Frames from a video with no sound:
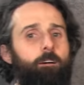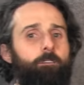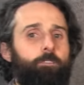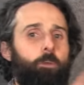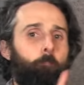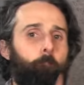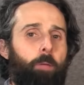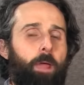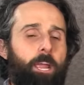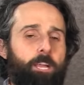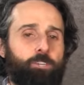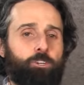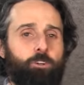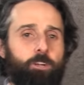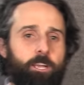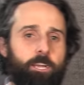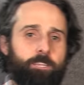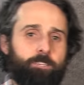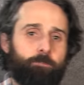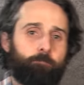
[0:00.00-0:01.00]
The
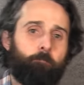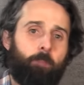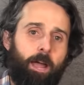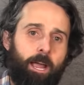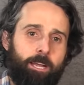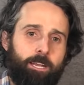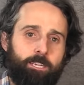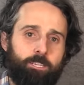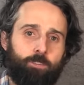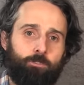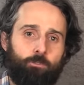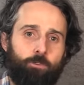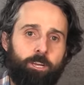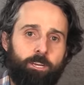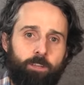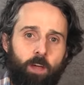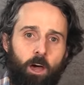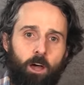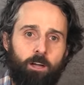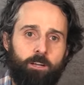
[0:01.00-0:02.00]
Patriots minus 3
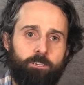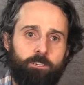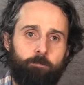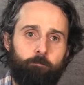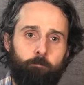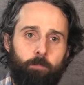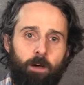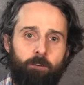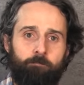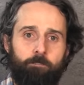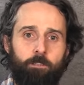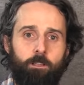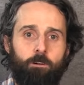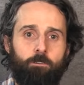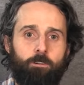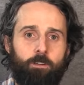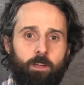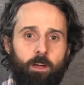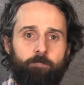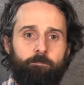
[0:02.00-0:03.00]
dogs in Buffalo
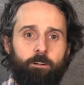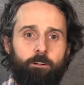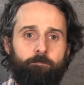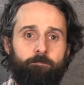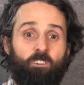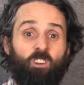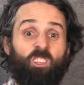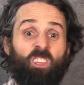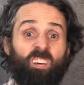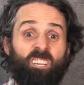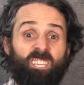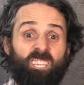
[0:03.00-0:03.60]
covered for the